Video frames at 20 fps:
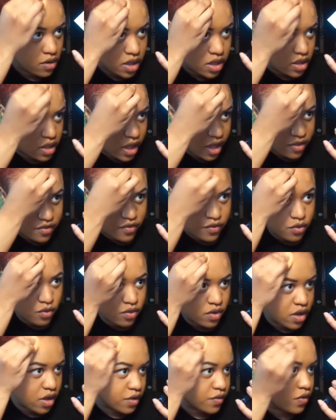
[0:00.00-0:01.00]
need like full
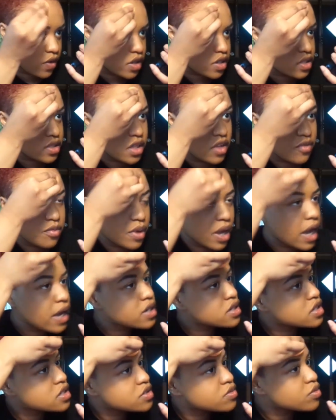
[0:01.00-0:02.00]
coverage stuff, but I
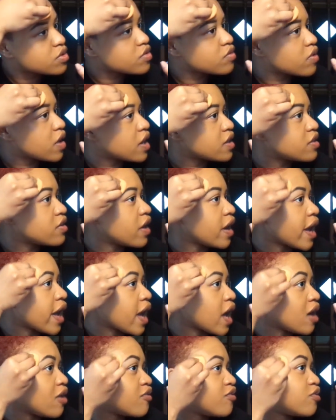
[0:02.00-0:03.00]
just would rather
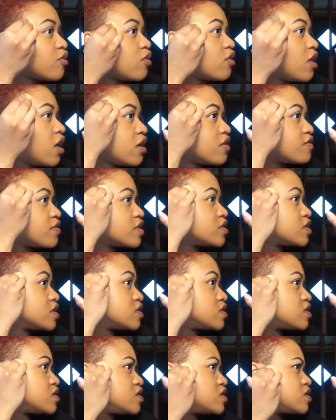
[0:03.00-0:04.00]
have full coverage
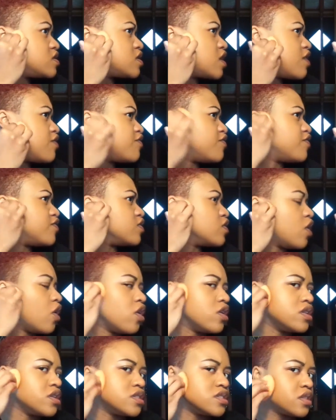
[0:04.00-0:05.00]
because it's just that
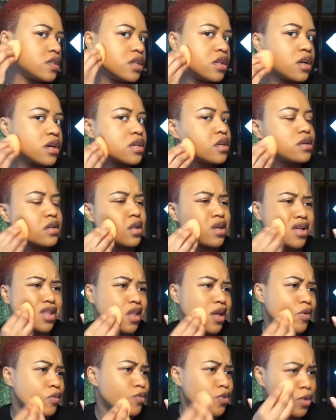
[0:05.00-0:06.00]
flawless look. You know,
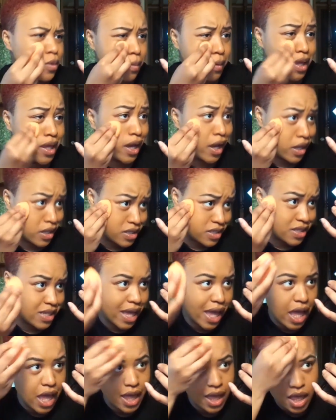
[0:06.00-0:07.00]
that real
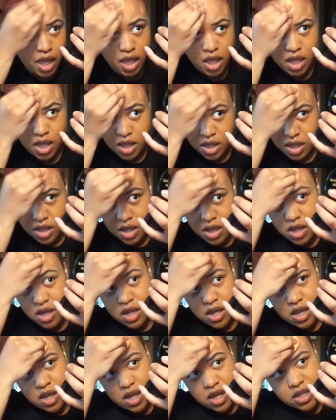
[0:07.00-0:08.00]
Beyonce
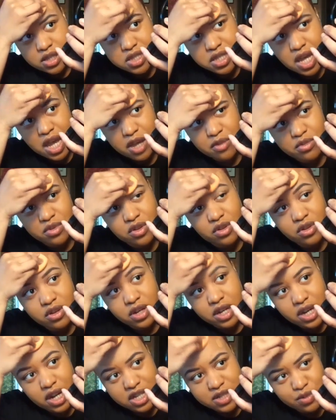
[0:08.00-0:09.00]
type look,
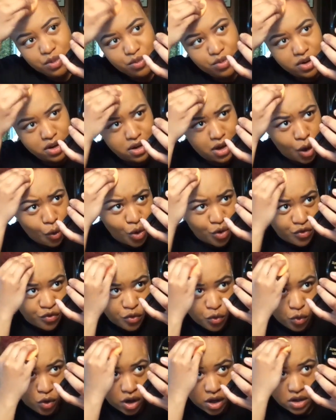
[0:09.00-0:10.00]
and that's what we're going
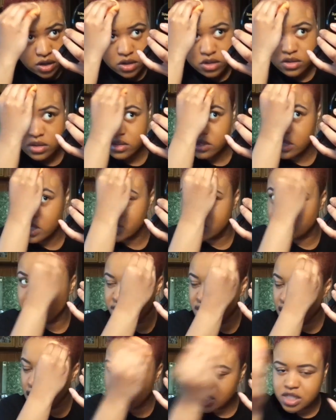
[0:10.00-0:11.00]
for. It's
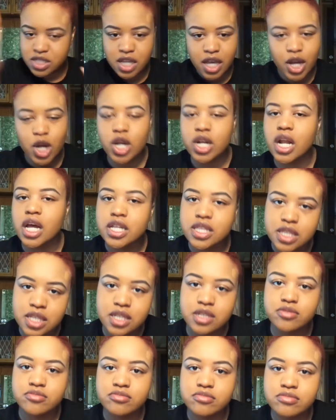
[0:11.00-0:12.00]
Beyonce or
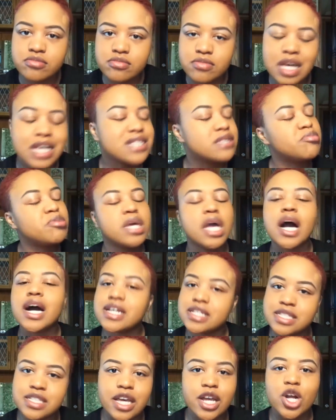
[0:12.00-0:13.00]
nothing. It's
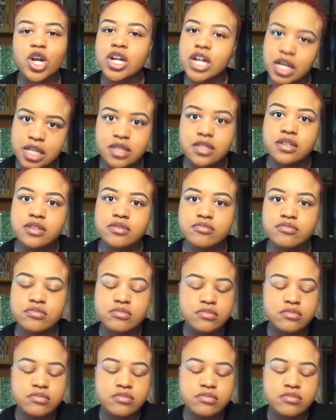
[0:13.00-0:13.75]
Beyonce or nothing.